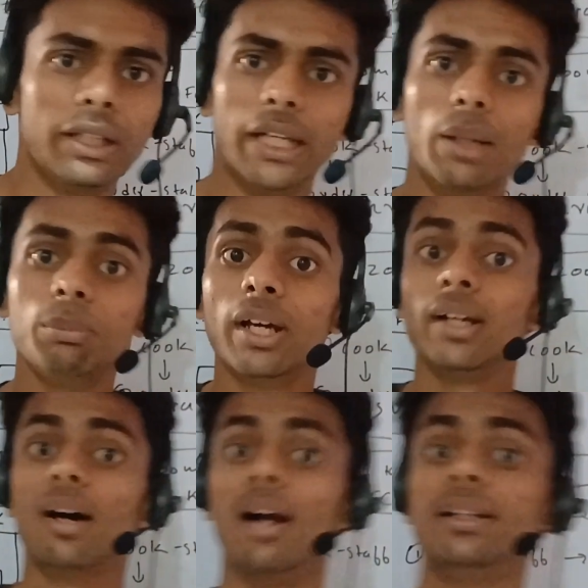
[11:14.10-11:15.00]
If that
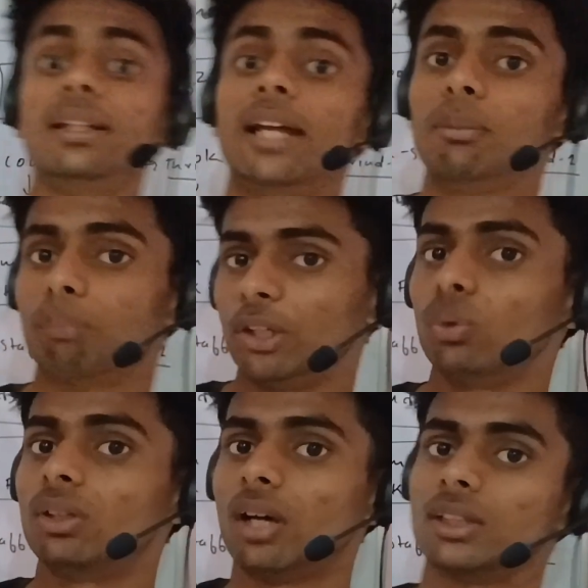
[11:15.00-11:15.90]
until that
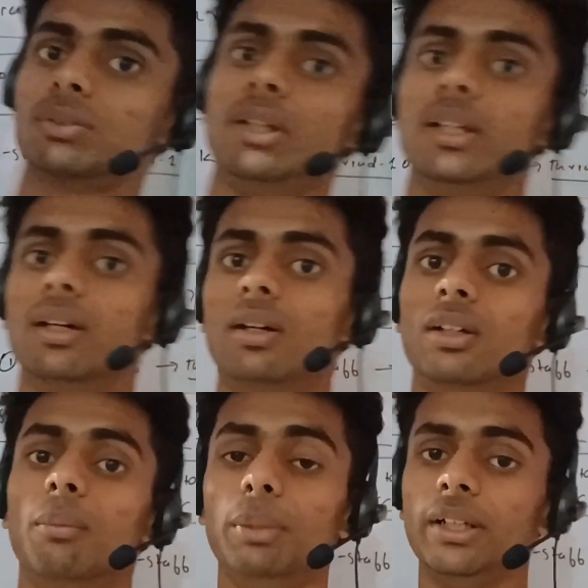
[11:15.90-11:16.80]
particular task will
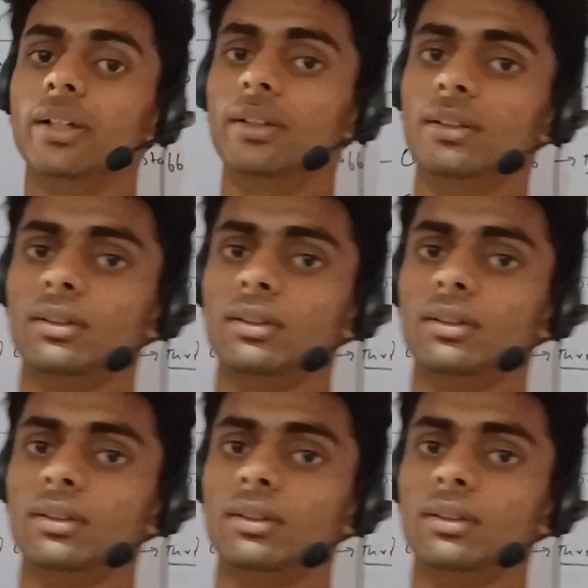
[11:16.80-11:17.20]
completed,